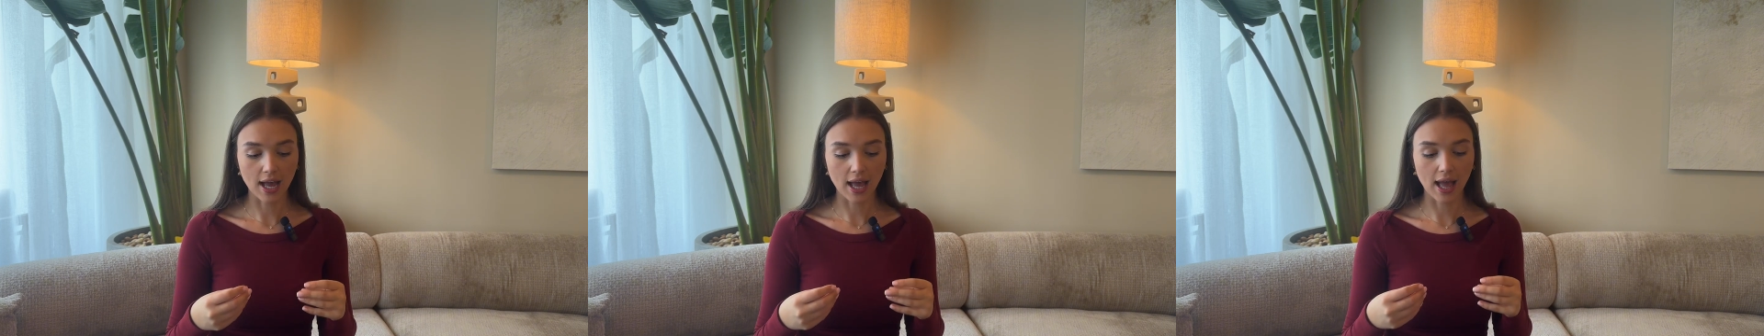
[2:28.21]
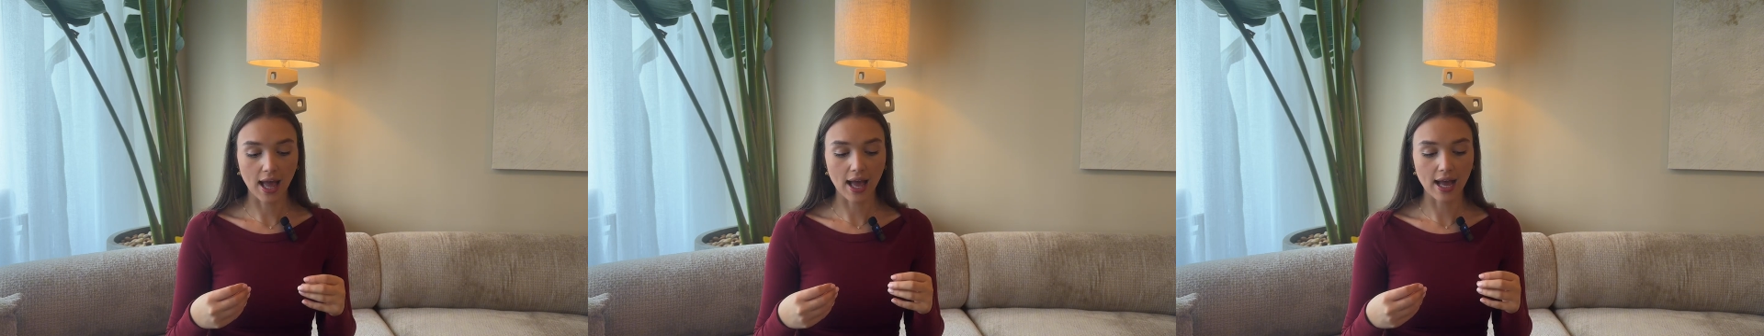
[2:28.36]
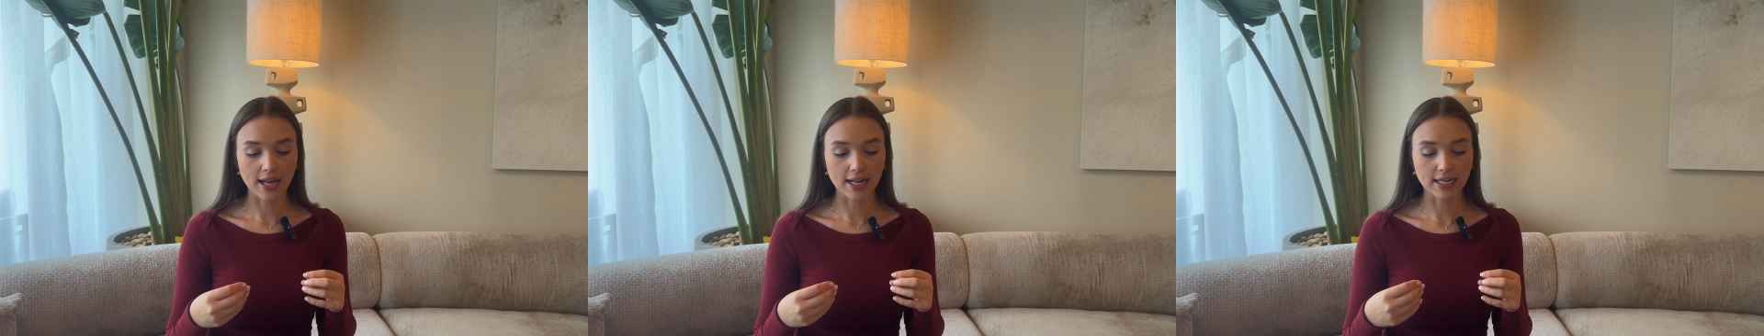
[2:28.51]

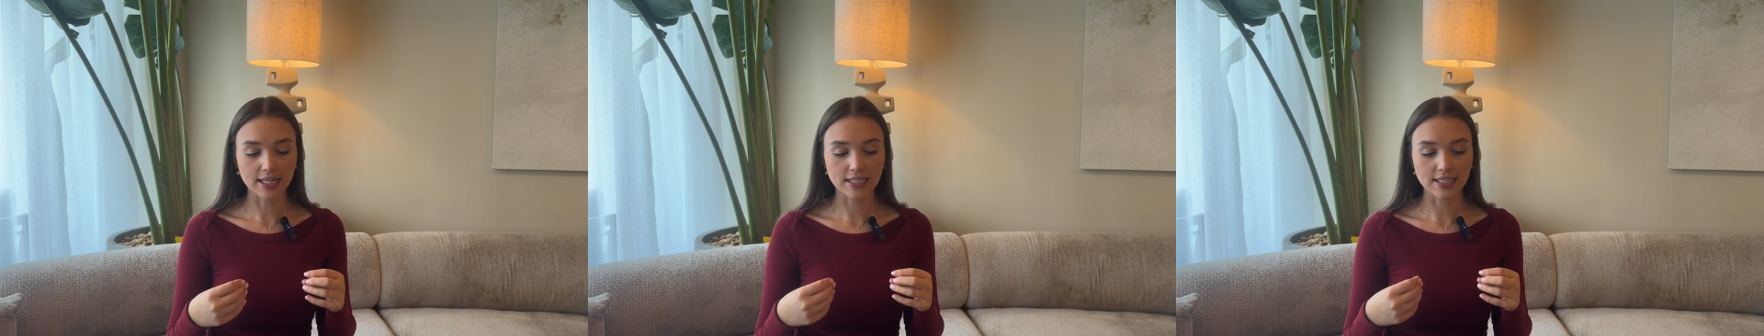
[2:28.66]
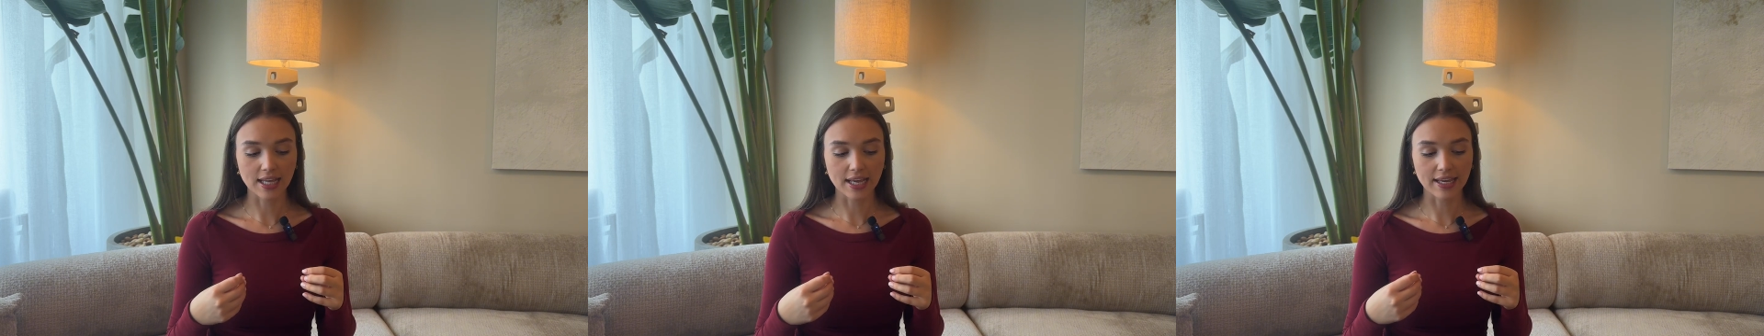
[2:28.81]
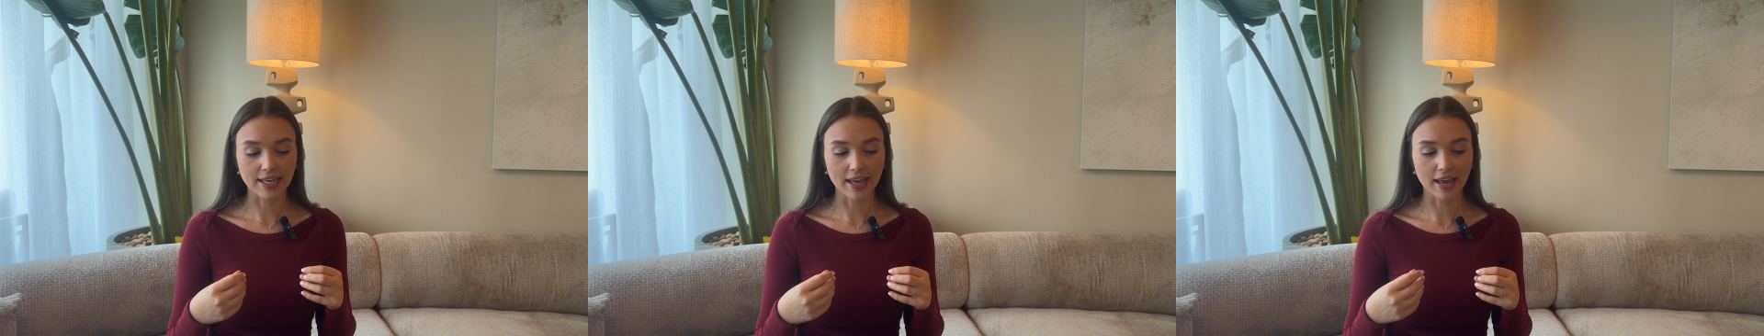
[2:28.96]
and
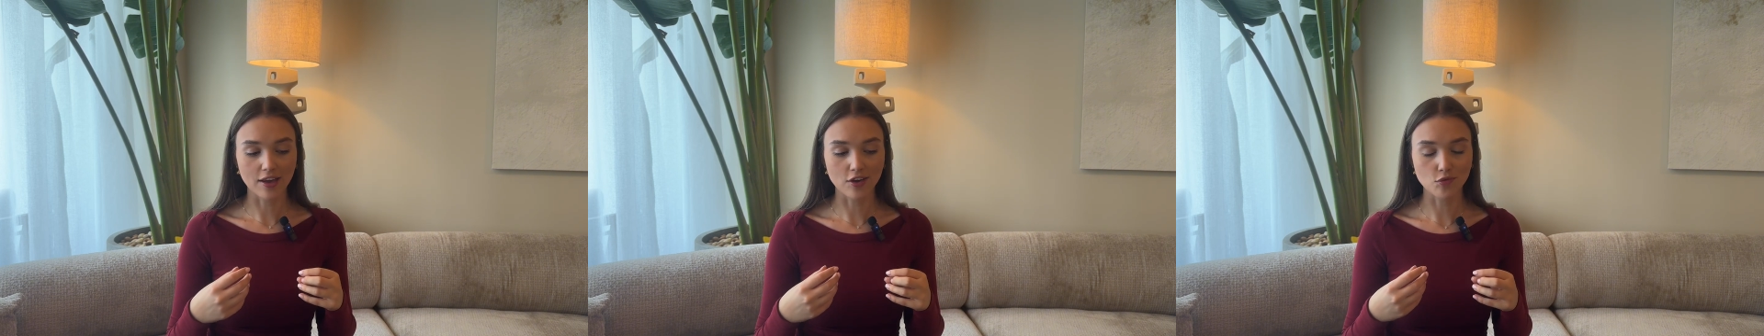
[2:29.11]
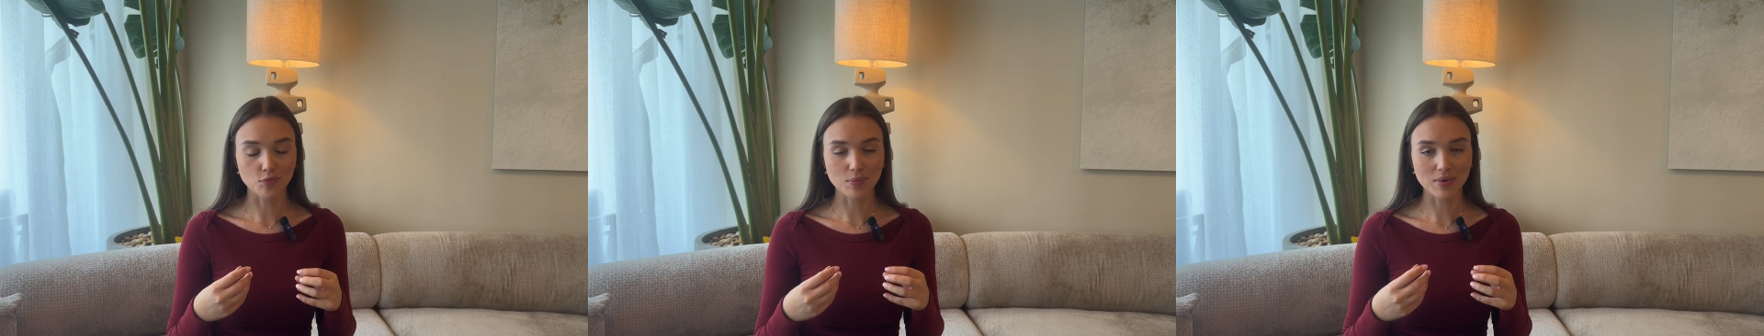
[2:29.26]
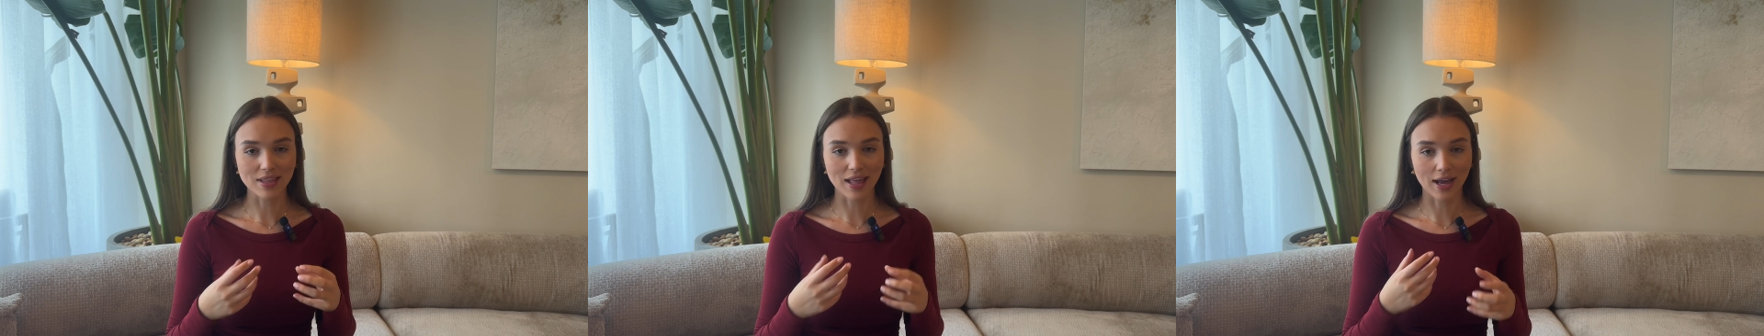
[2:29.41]
they
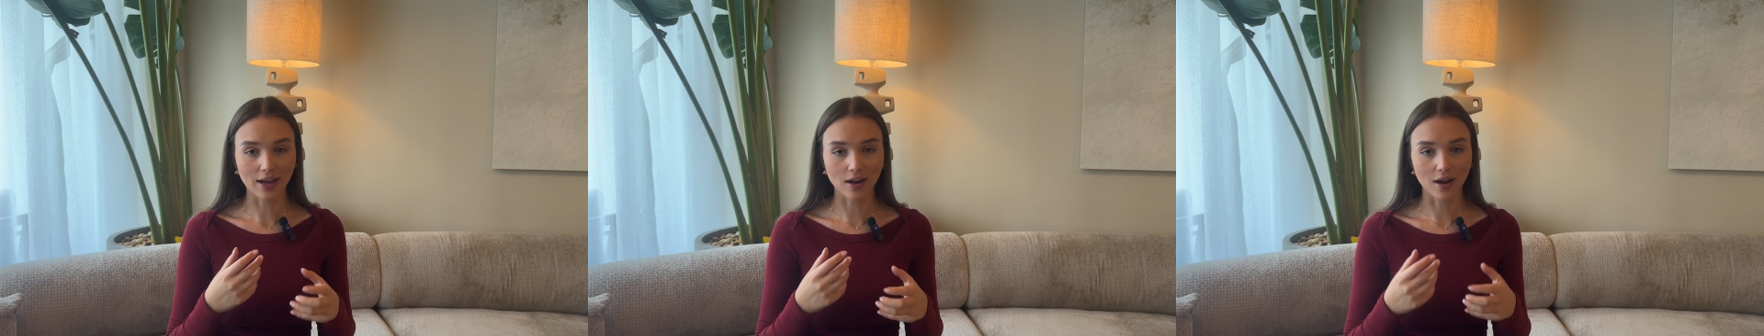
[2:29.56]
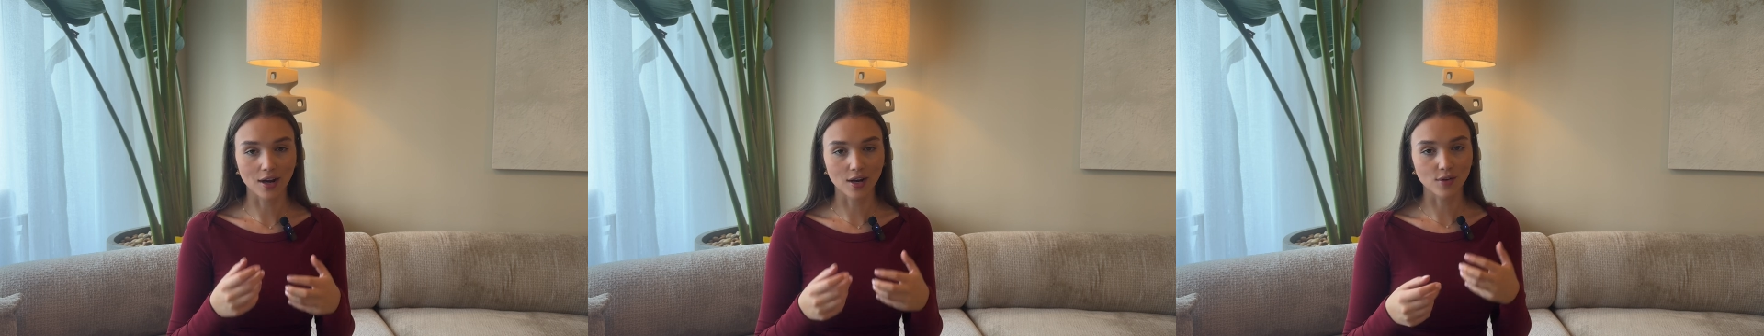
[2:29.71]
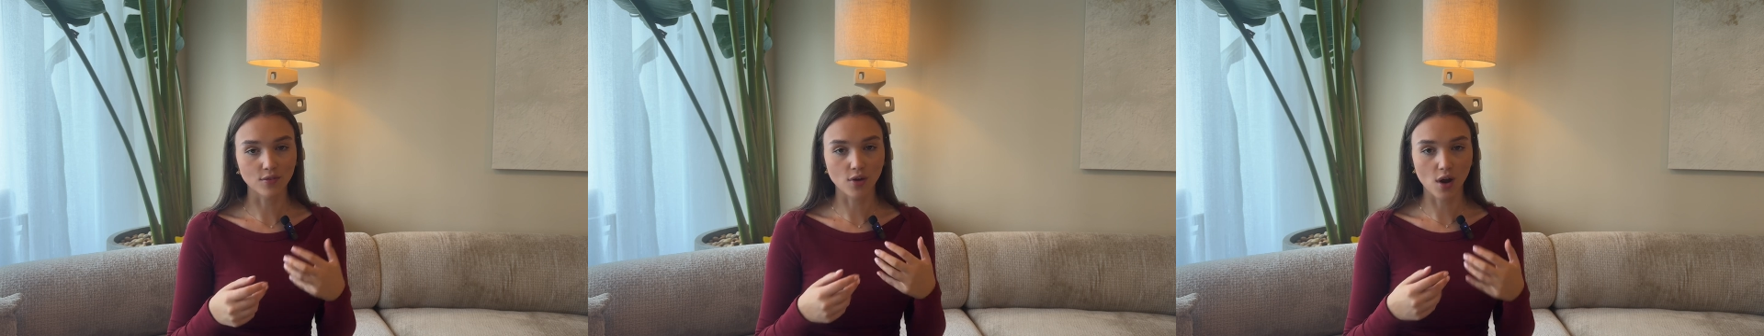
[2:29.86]
gave me that
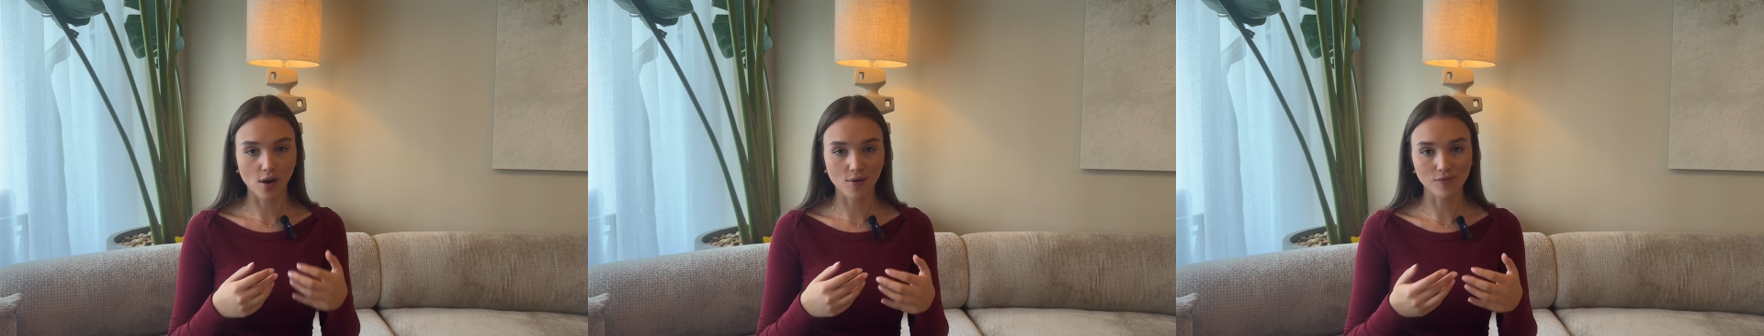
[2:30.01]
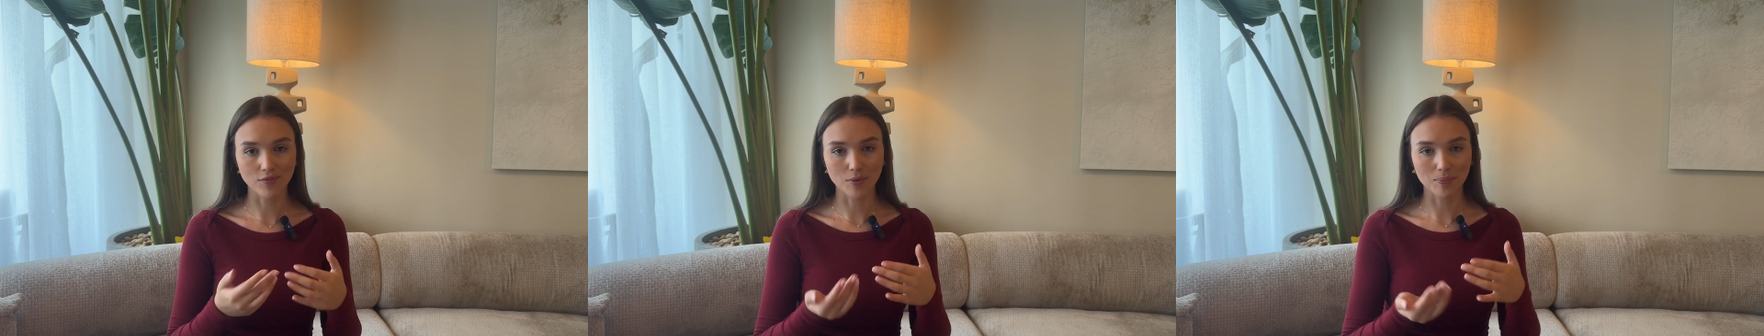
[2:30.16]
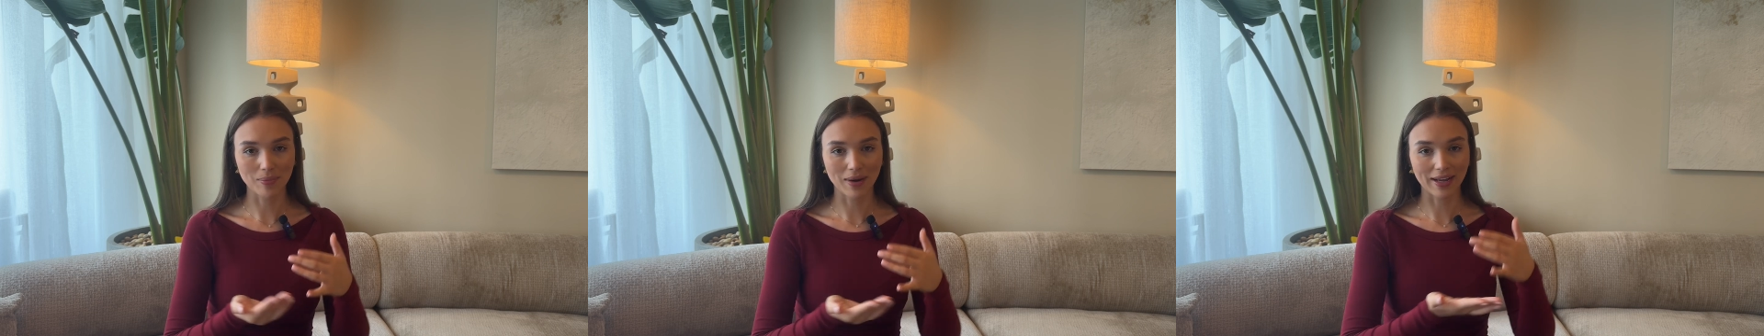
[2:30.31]
kind of comfort